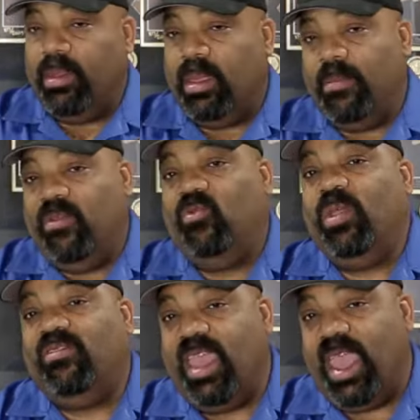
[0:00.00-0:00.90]
I'm gonna
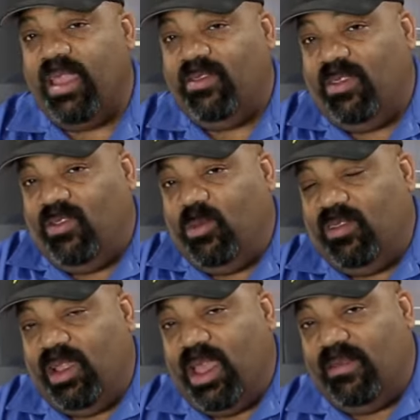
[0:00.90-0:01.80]
switch hands and
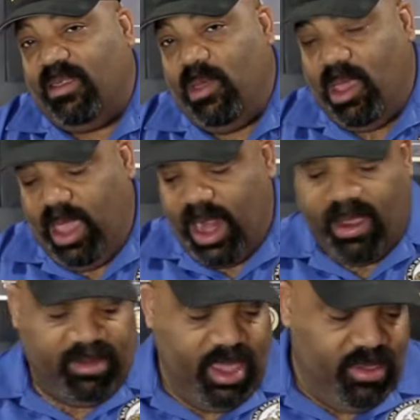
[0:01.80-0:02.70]
switch gloves, and we're gonna get
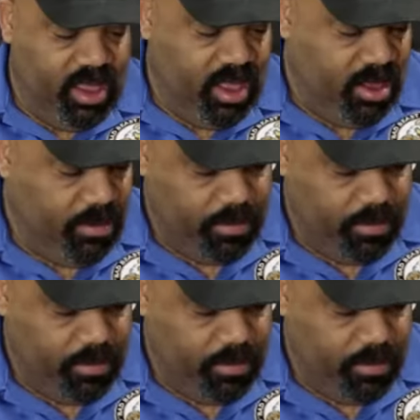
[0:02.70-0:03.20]
our seasoning on.